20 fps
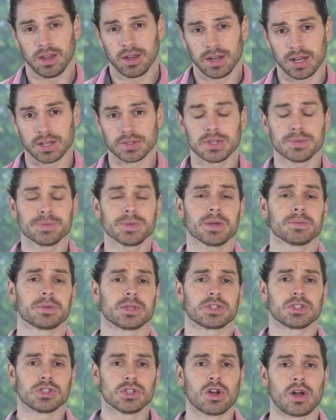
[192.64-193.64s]
Now, sometimes
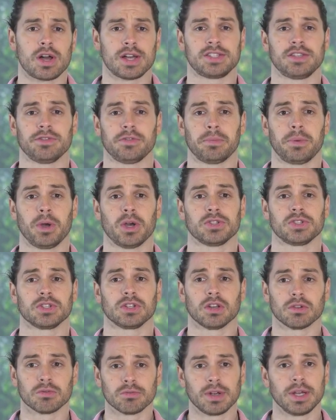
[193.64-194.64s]
it's nice if a person
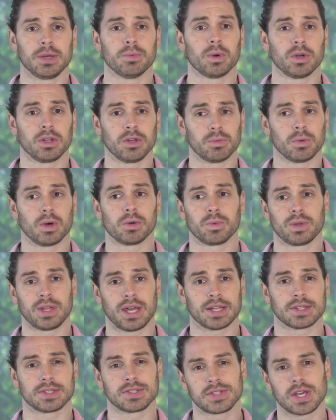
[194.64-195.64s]
can read what you want
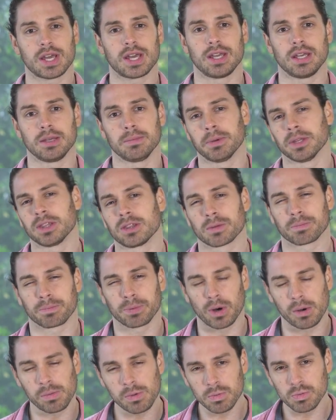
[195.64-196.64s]
without saying, but the
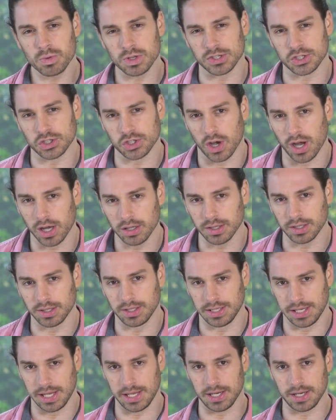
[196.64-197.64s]
problem with silent
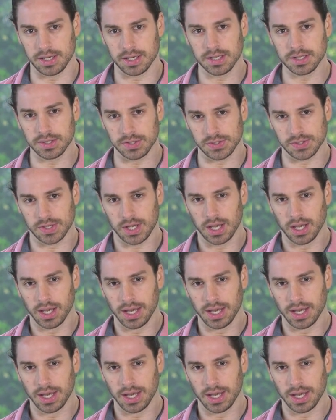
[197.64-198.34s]
neediness